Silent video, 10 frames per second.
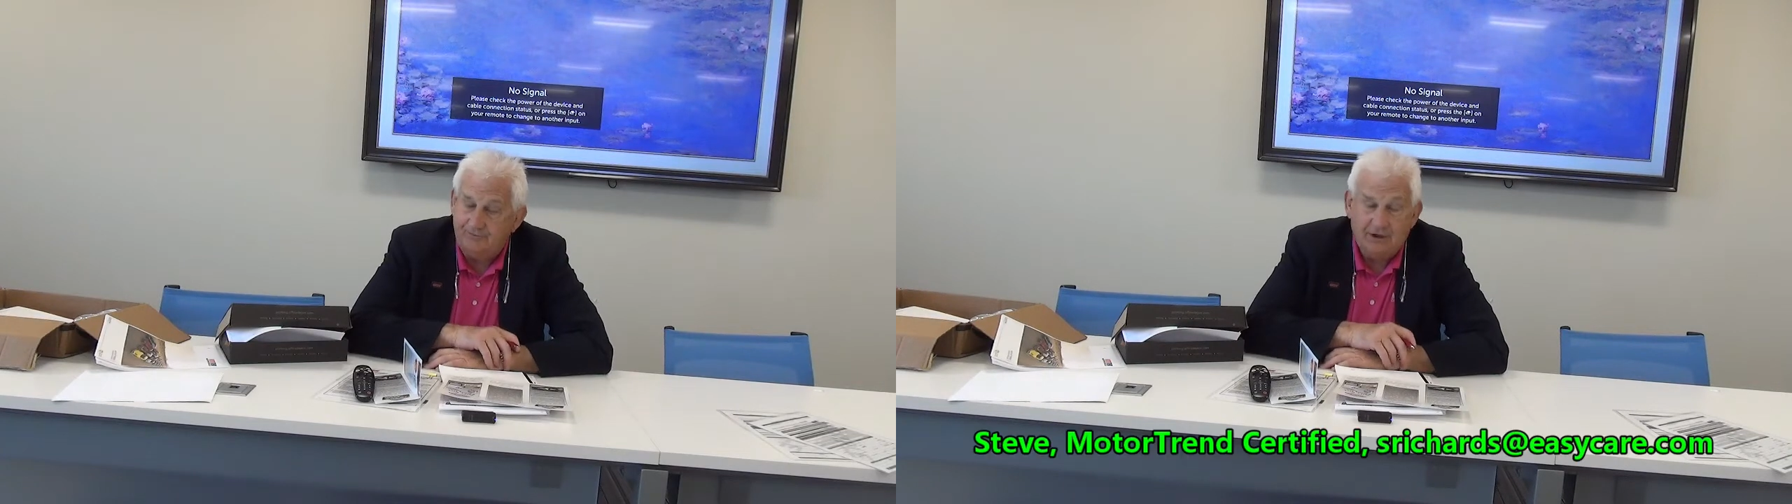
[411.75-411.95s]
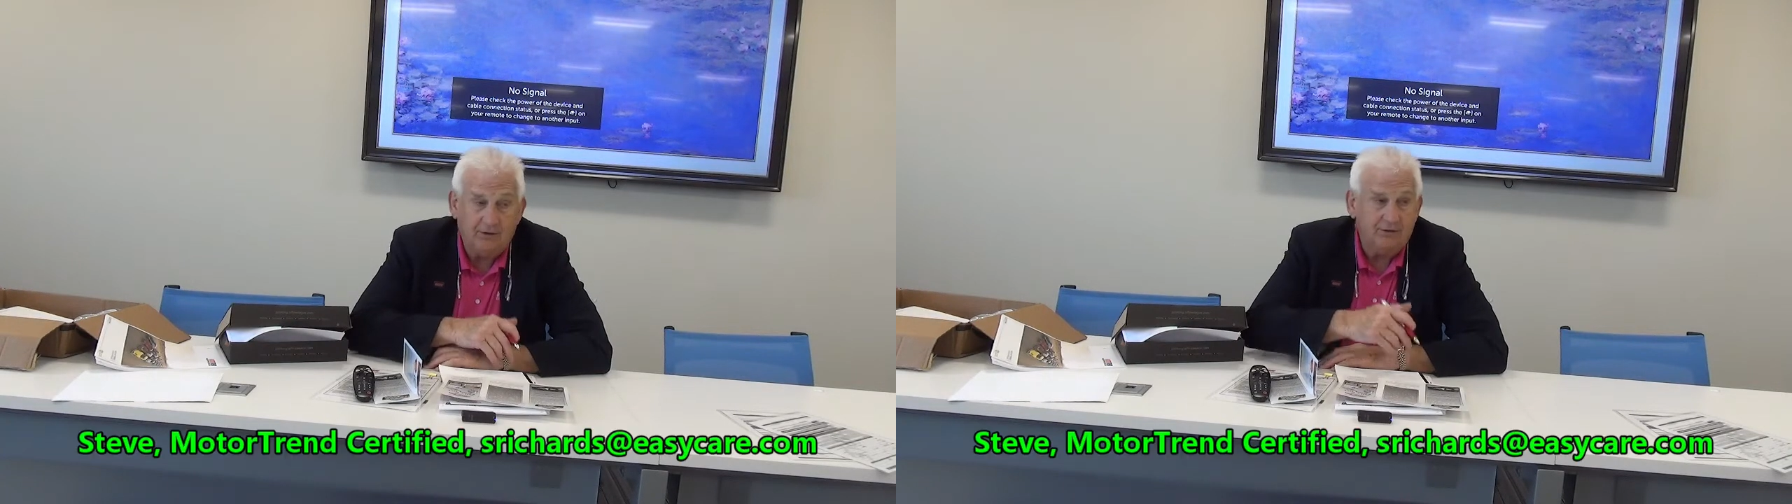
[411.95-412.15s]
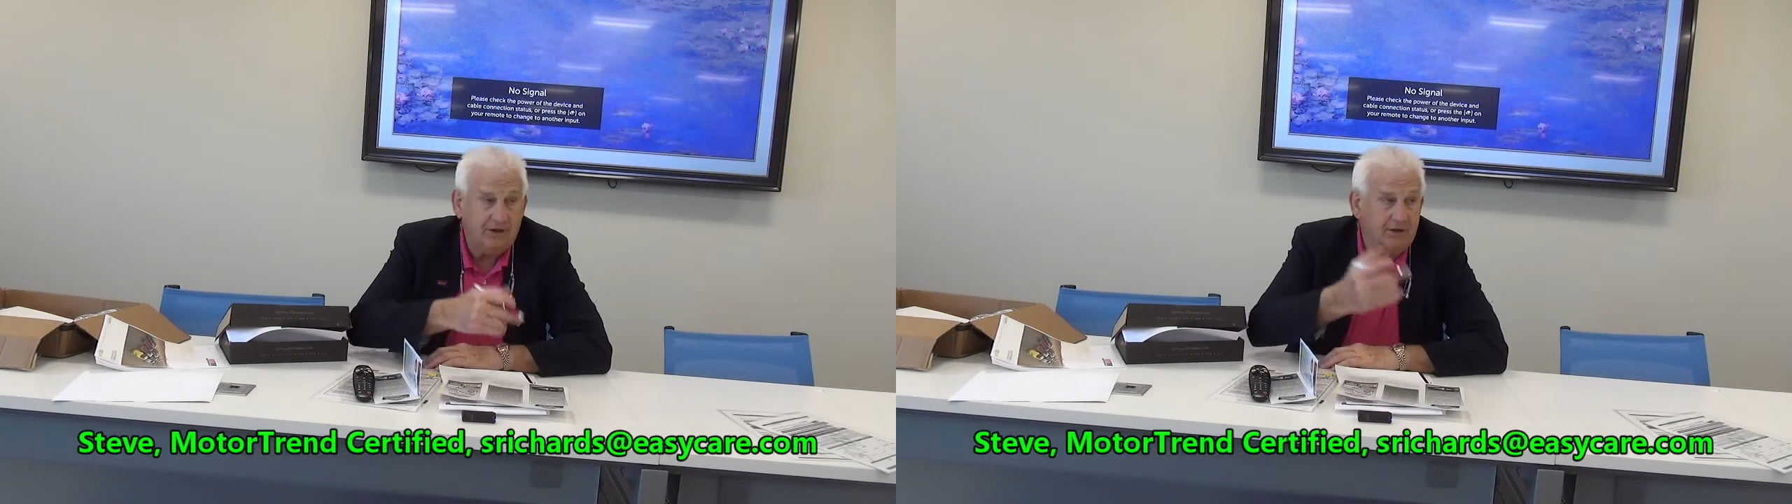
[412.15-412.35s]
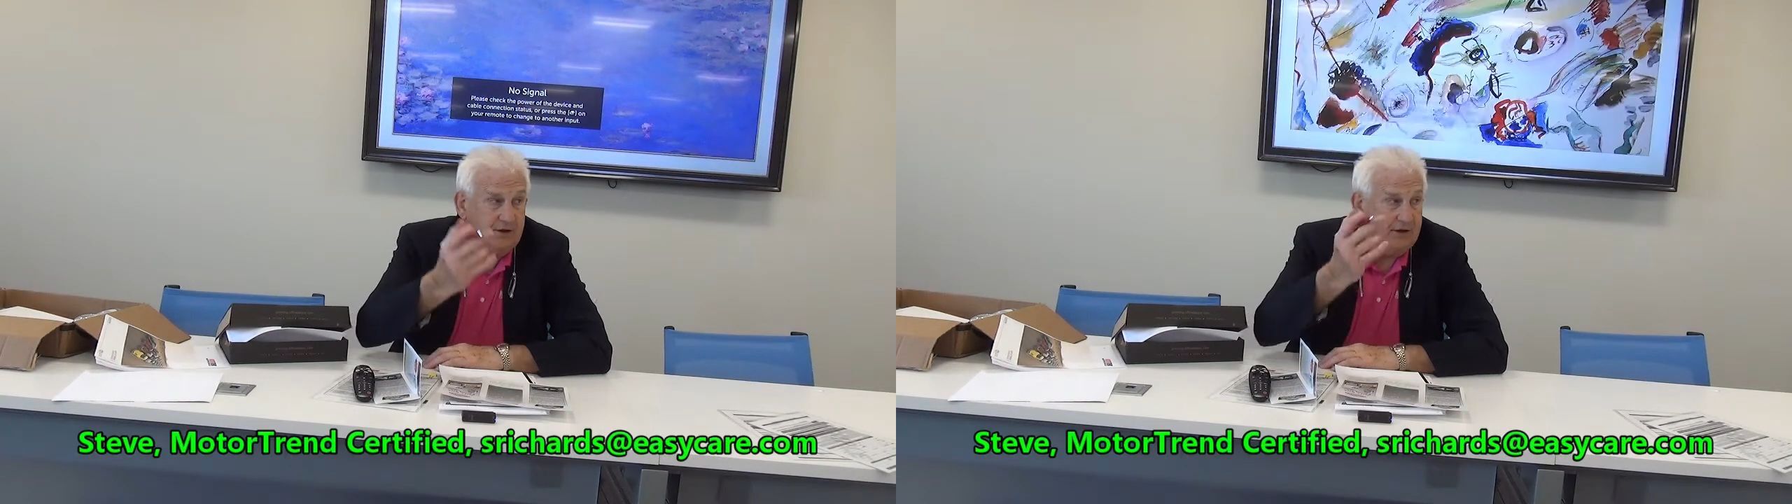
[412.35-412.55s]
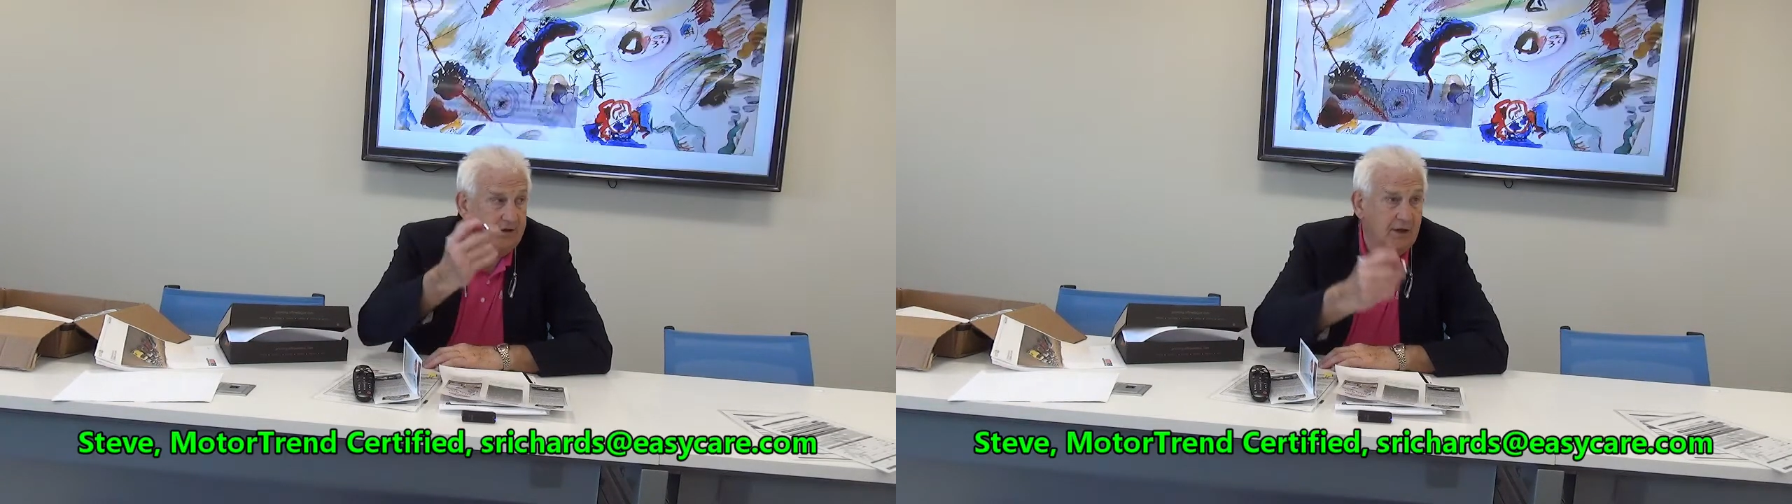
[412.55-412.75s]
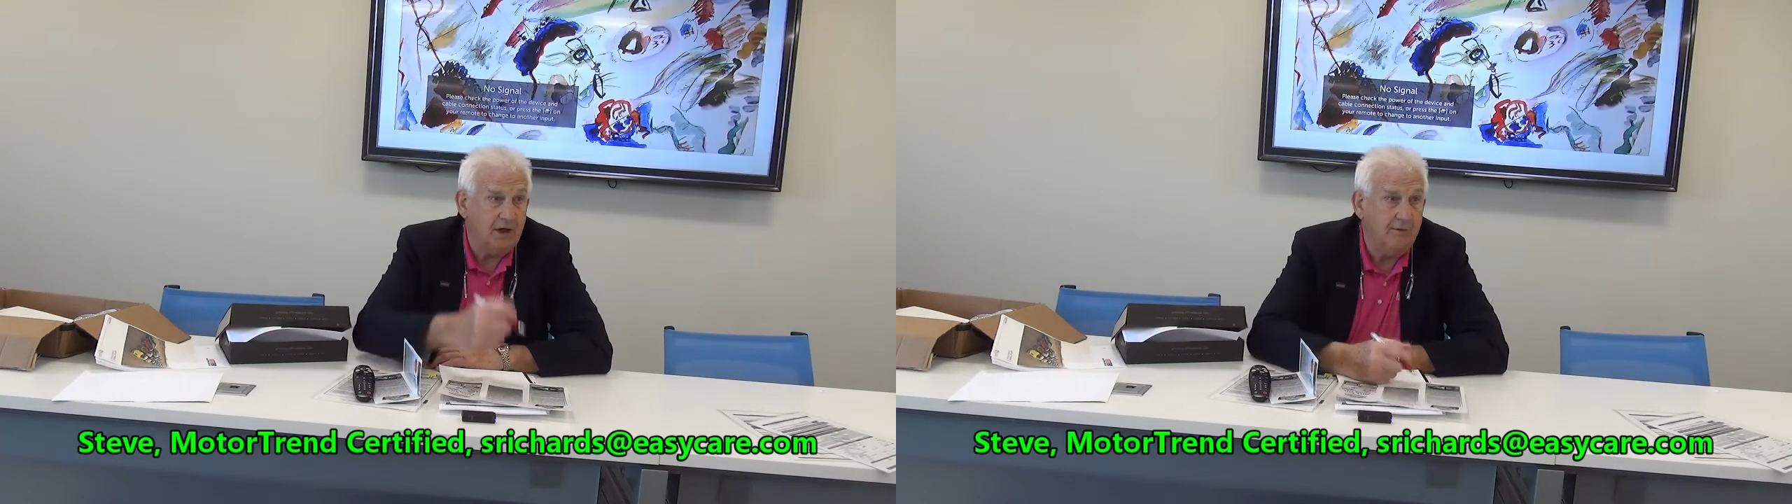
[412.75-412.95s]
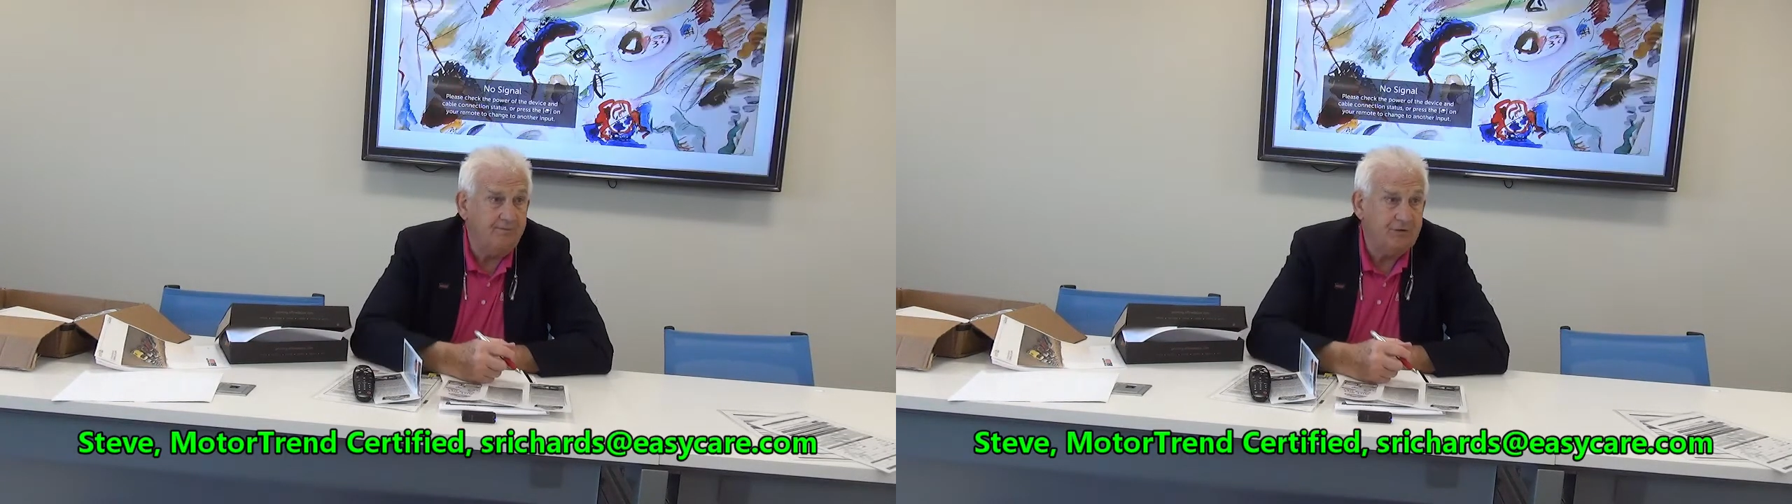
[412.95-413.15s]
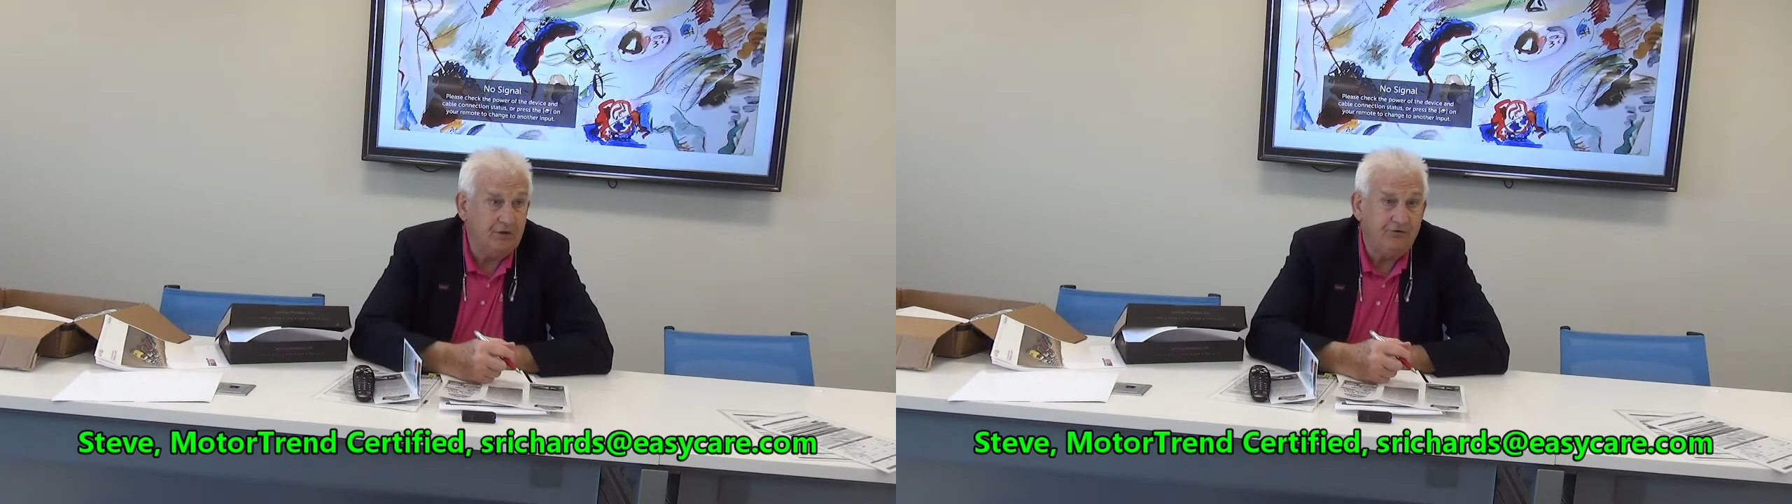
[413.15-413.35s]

you know, did you